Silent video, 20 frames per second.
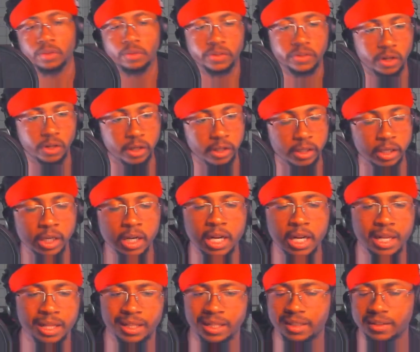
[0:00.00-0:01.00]
starter,
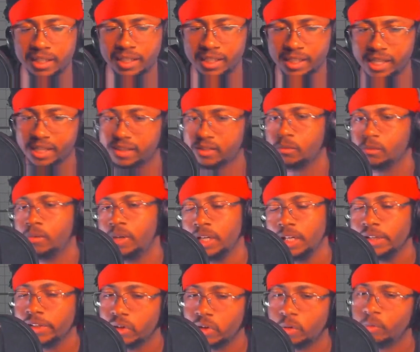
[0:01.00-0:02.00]
things like that. So what
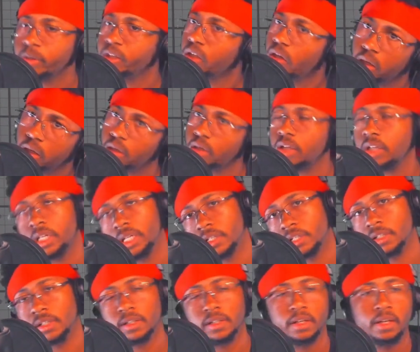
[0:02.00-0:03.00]
is going on
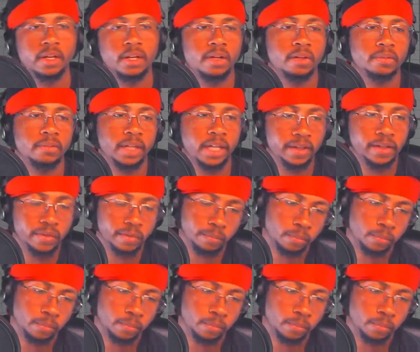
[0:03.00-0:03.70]
here, right?